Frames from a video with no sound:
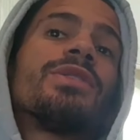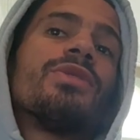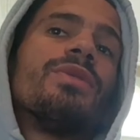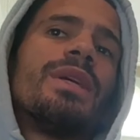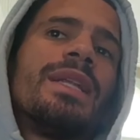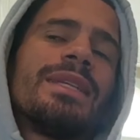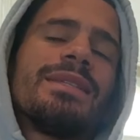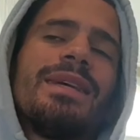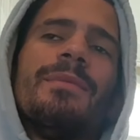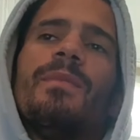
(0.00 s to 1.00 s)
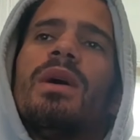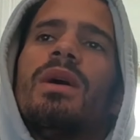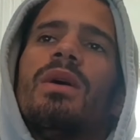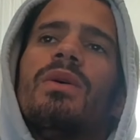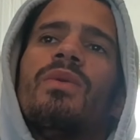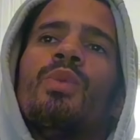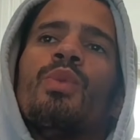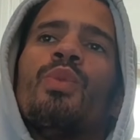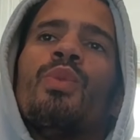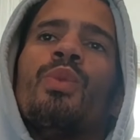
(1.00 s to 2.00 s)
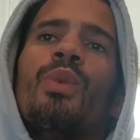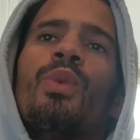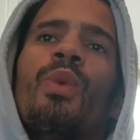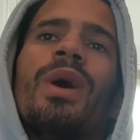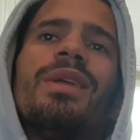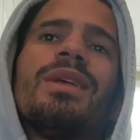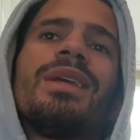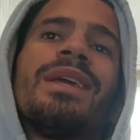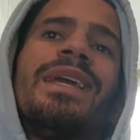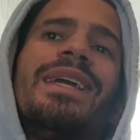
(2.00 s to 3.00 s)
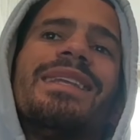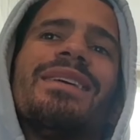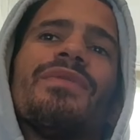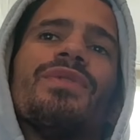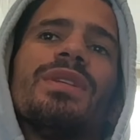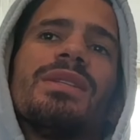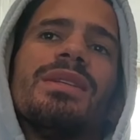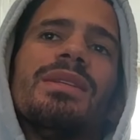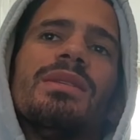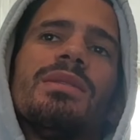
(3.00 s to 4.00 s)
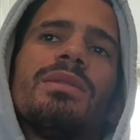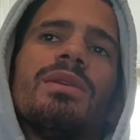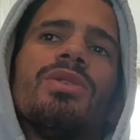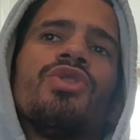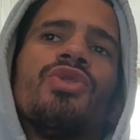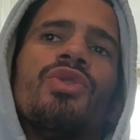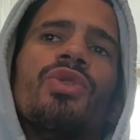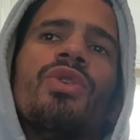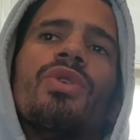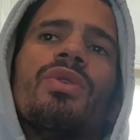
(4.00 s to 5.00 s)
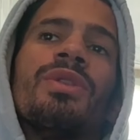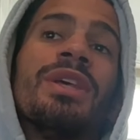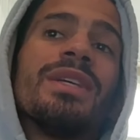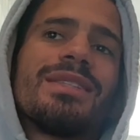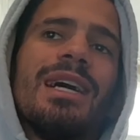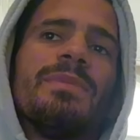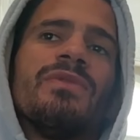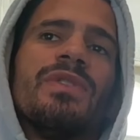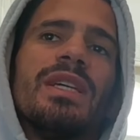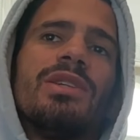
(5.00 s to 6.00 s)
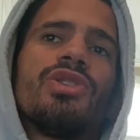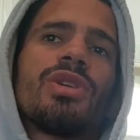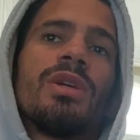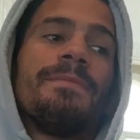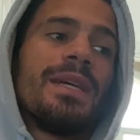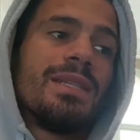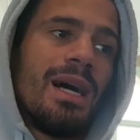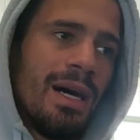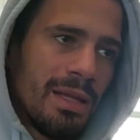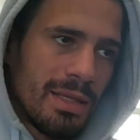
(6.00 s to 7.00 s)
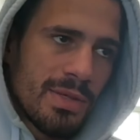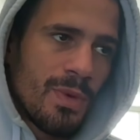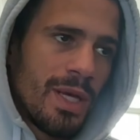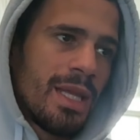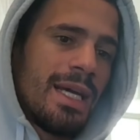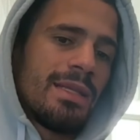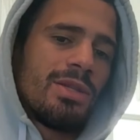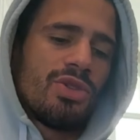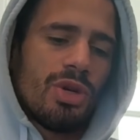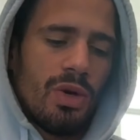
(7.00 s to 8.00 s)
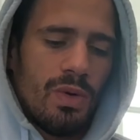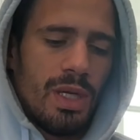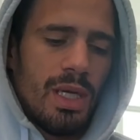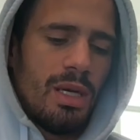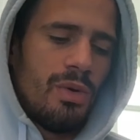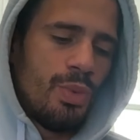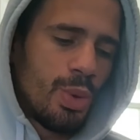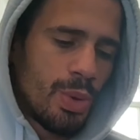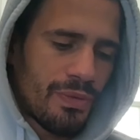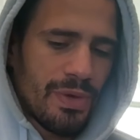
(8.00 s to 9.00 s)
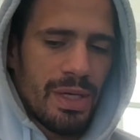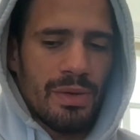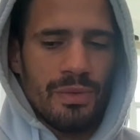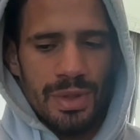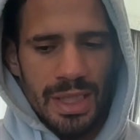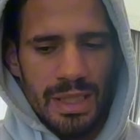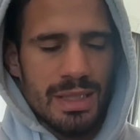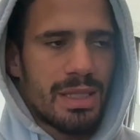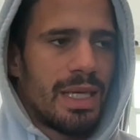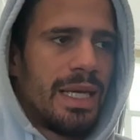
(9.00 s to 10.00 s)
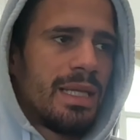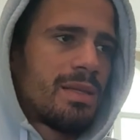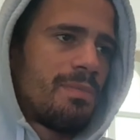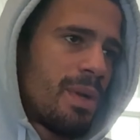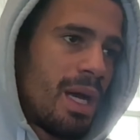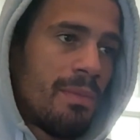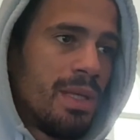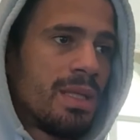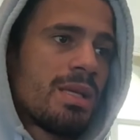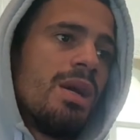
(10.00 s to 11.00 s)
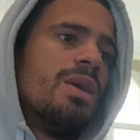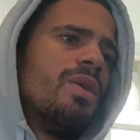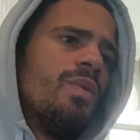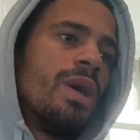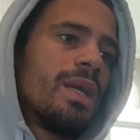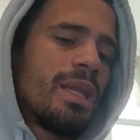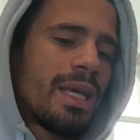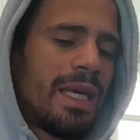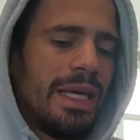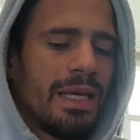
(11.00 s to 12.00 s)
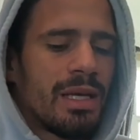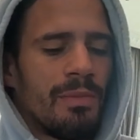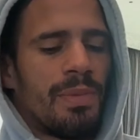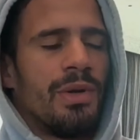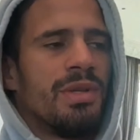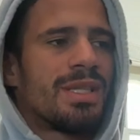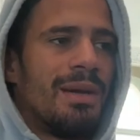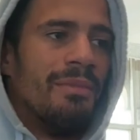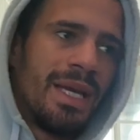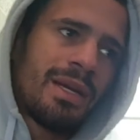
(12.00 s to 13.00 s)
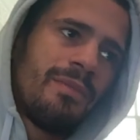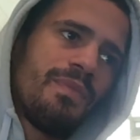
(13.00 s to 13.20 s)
so let's say, what are the key differences to this type of niche compared to others, whether that's solar, roofing, real estate, plumbers? What are the key components that make